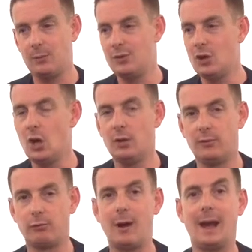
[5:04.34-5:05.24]
how
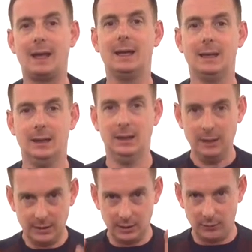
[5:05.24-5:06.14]
nerve-wracking,
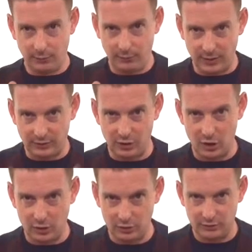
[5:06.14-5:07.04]
you know, fixed
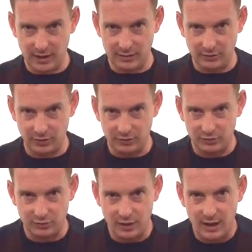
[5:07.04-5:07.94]
eye contact as I
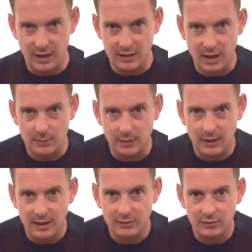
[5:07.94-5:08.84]
stare down the
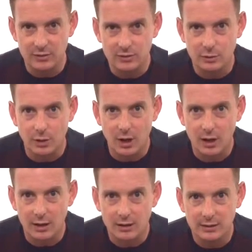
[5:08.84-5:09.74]
lens into your
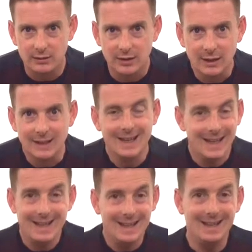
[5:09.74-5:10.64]
eyes.
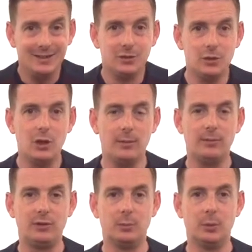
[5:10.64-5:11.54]
It is
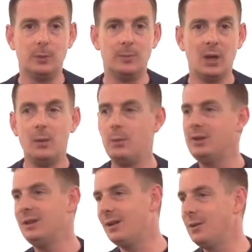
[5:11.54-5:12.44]
uncomfortable.
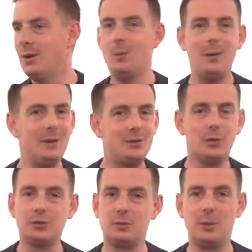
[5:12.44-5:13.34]
But, you know, when we
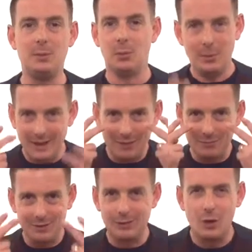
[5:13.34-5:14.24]
talk to people, we
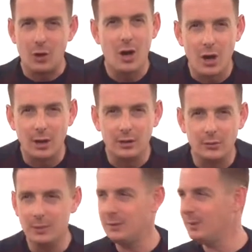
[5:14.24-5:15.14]
don't lock
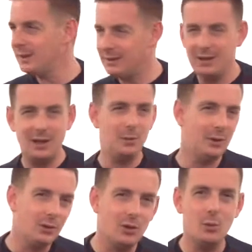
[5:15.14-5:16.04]
eyes. We
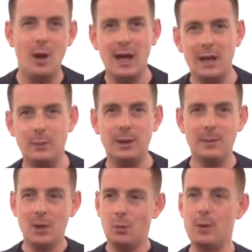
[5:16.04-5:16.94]
look away.
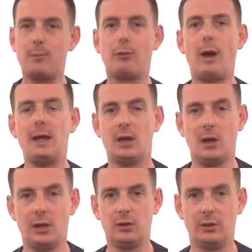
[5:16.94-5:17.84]
We break
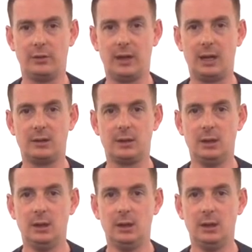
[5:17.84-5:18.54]
eye contact.